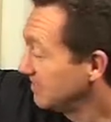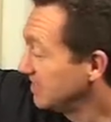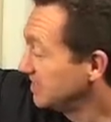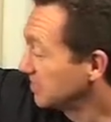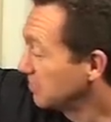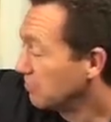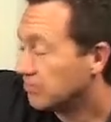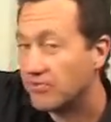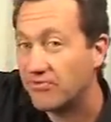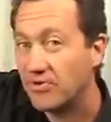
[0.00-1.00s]
These are
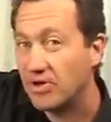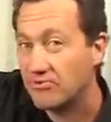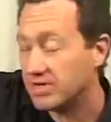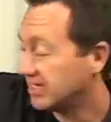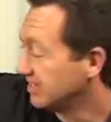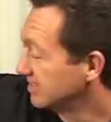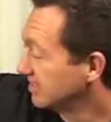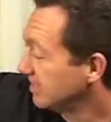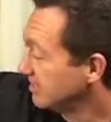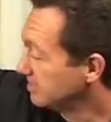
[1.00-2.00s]
called the
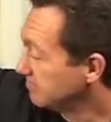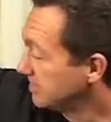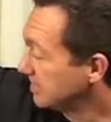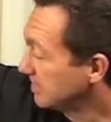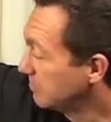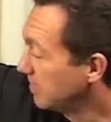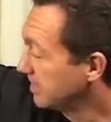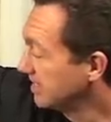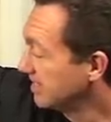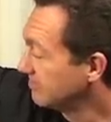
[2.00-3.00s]
fullerenes. This particular
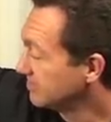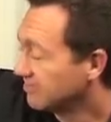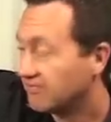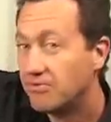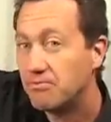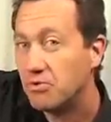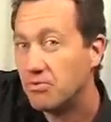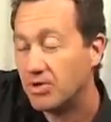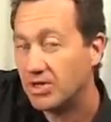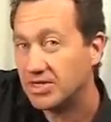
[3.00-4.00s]
one here is the
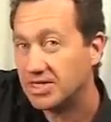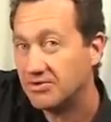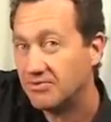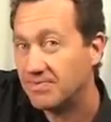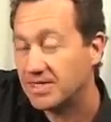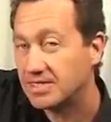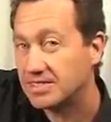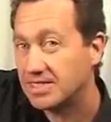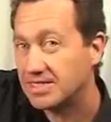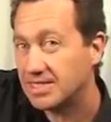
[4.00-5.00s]
football molecule,
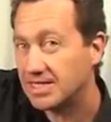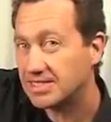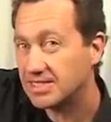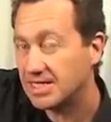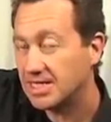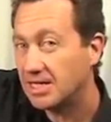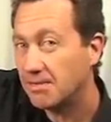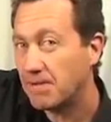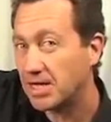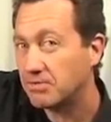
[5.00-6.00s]
C sixty
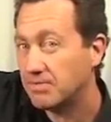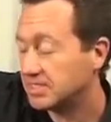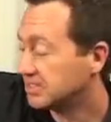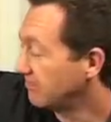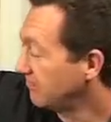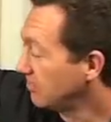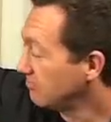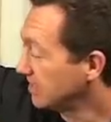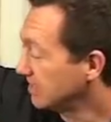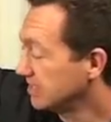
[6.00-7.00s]

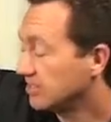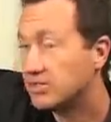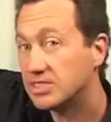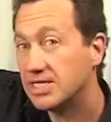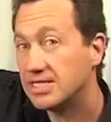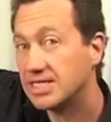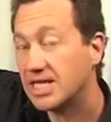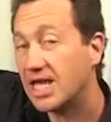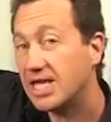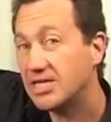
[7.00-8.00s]
Buckminsterfullerene, and you can see it's a
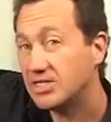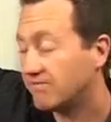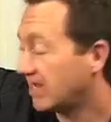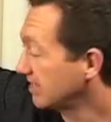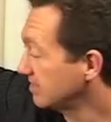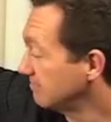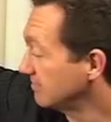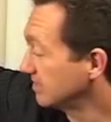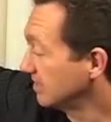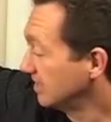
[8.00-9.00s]
cage of
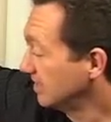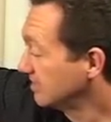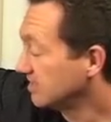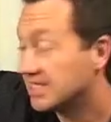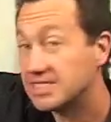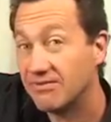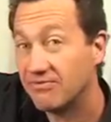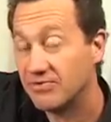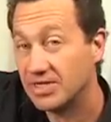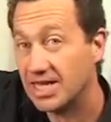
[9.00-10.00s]
atoms, so that's
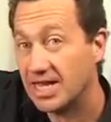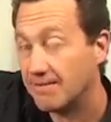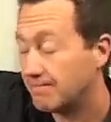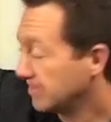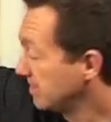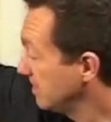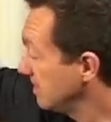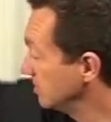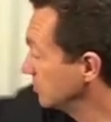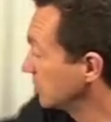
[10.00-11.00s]
different again.
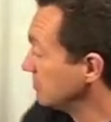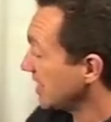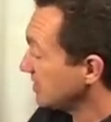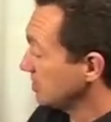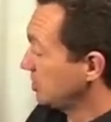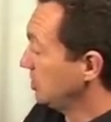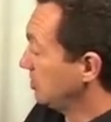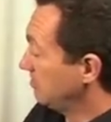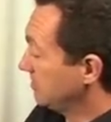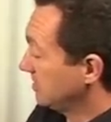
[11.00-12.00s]
There's also
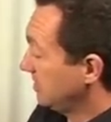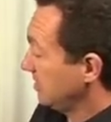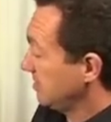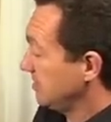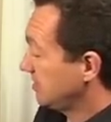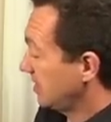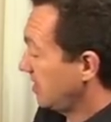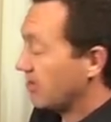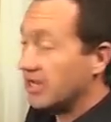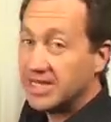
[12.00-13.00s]
nanotubes. These
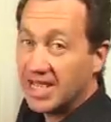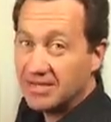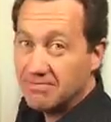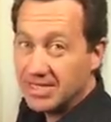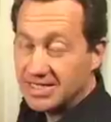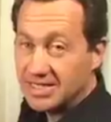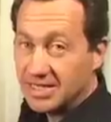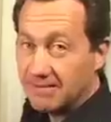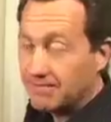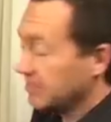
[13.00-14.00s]
are a
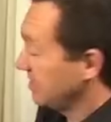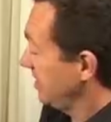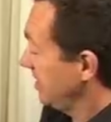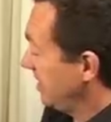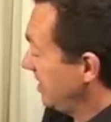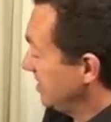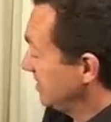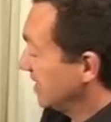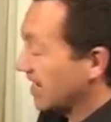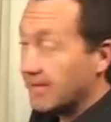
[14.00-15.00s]
nanometer uh,
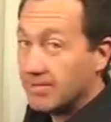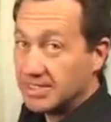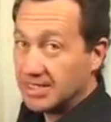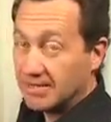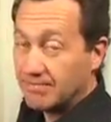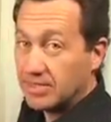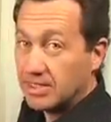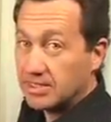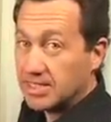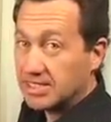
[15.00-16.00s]
in diameter.
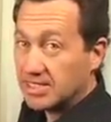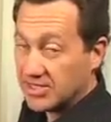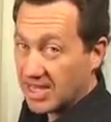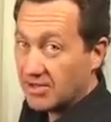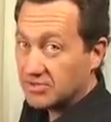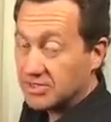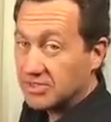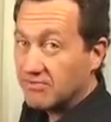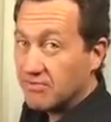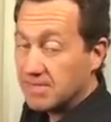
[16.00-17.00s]
That's a
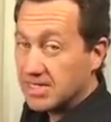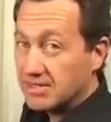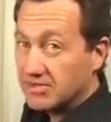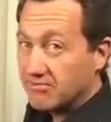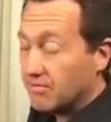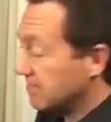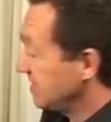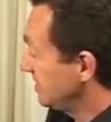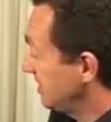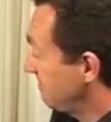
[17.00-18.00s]
thousandth of a millionth of a
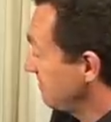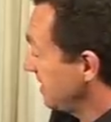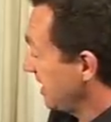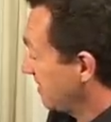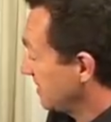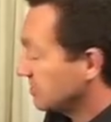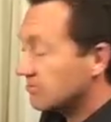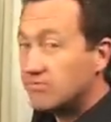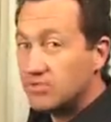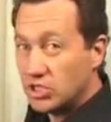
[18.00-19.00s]
meter. And they're
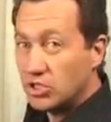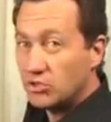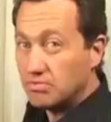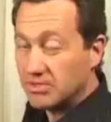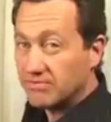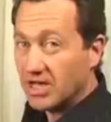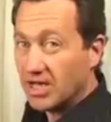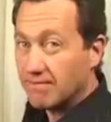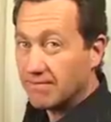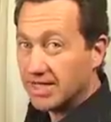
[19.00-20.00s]
sort of tubes of
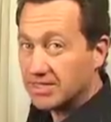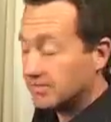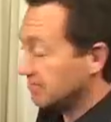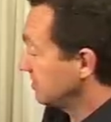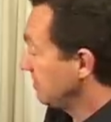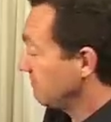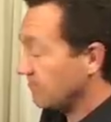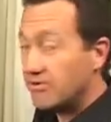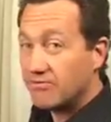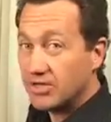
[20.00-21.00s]
carbon atoms,
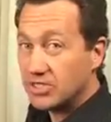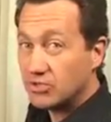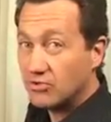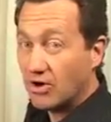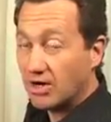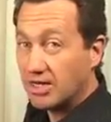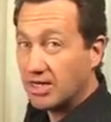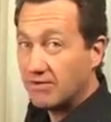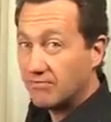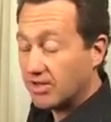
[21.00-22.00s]
very, very strong
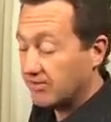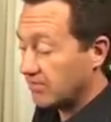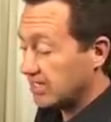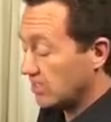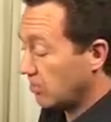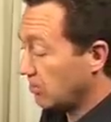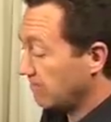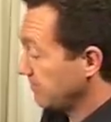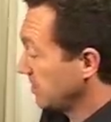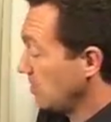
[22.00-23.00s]
and very, very
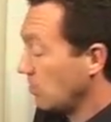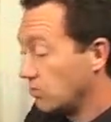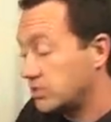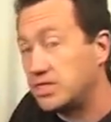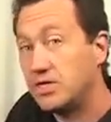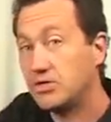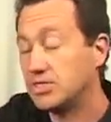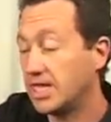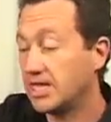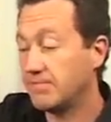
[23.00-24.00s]
long. Also, you
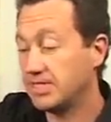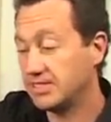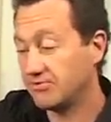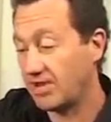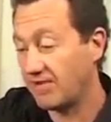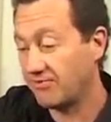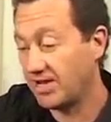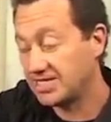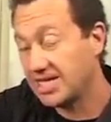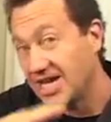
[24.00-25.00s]
can take a piece of
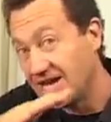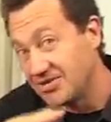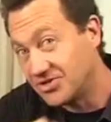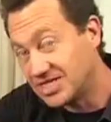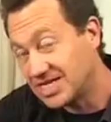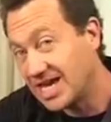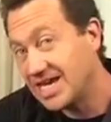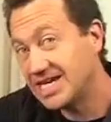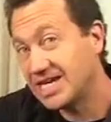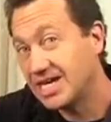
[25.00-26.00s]
graphite and you can
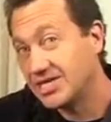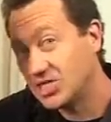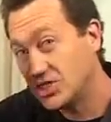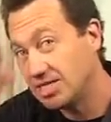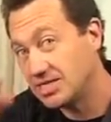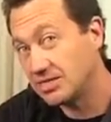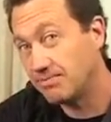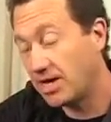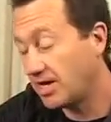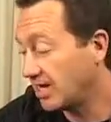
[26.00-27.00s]
take the sheets
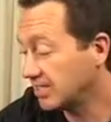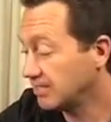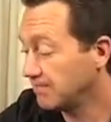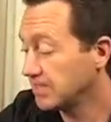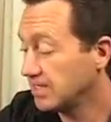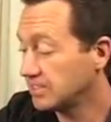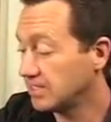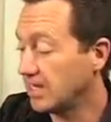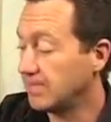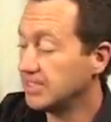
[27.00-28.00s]
apart.
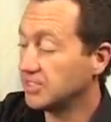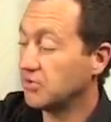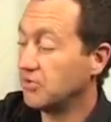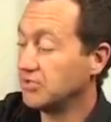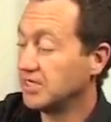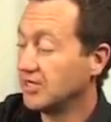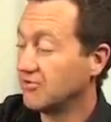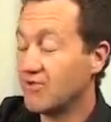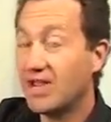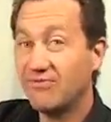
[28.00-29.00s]
So, and these are called
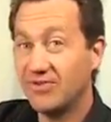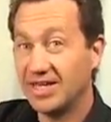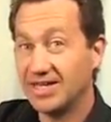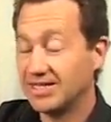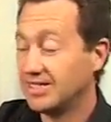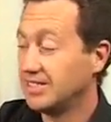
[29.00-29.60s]
graphene.